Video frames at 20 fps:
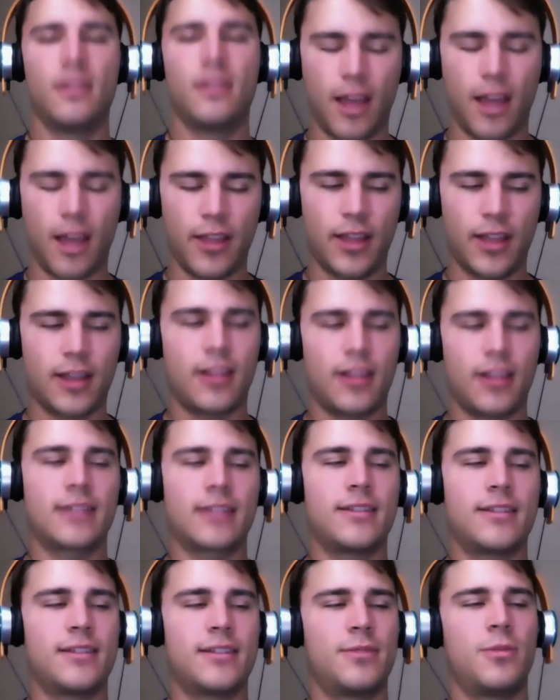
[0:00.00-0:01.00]
I think
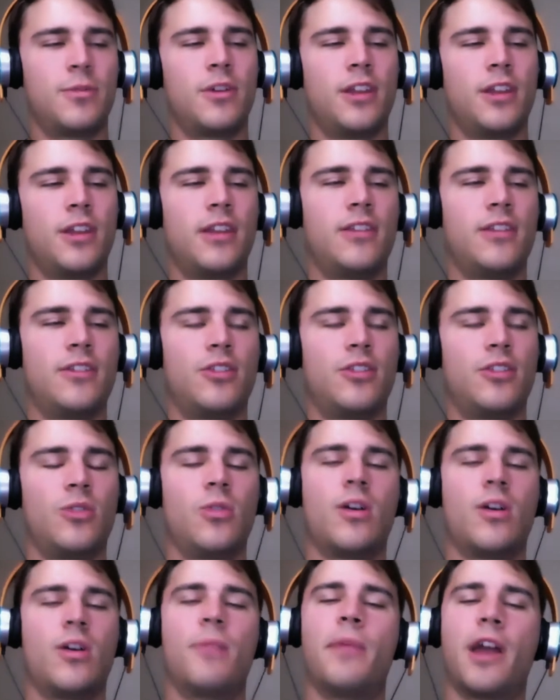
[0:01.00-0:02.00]
Alexis would
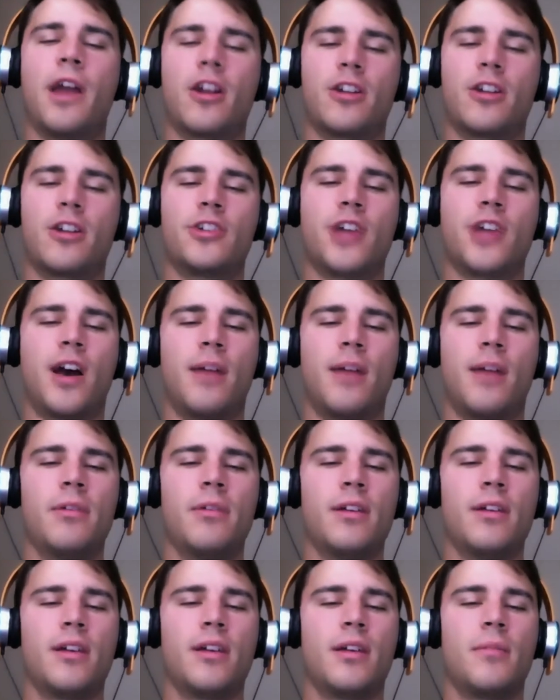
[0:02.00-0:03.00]
do a better job,
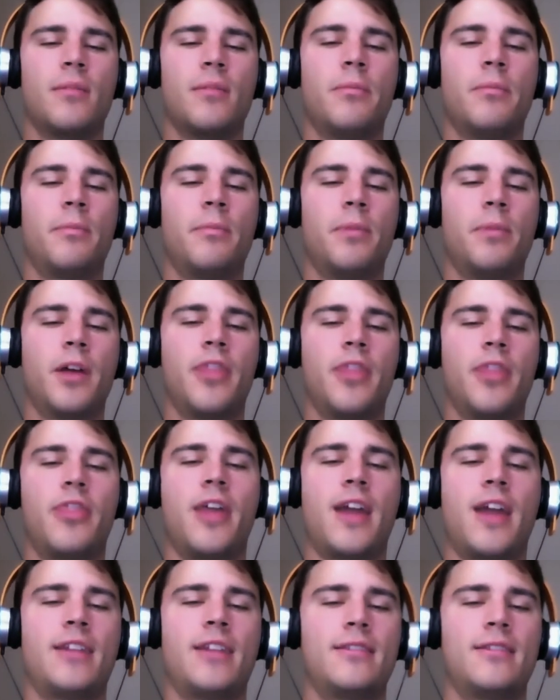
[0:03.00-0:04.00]
but
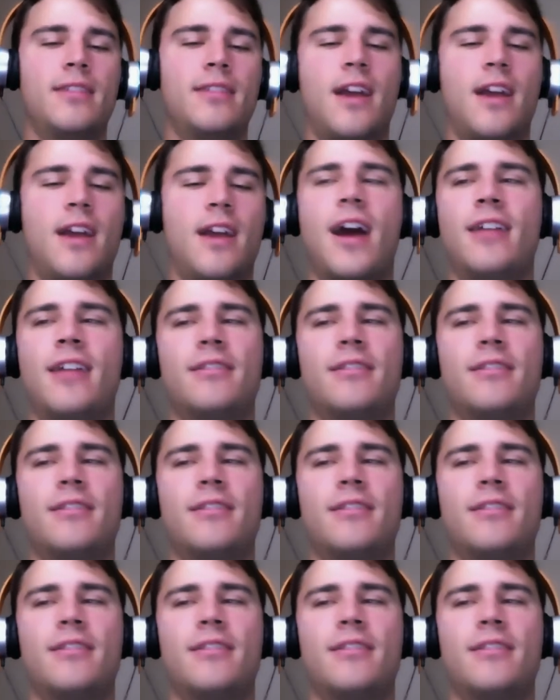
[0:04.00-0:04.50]
that is not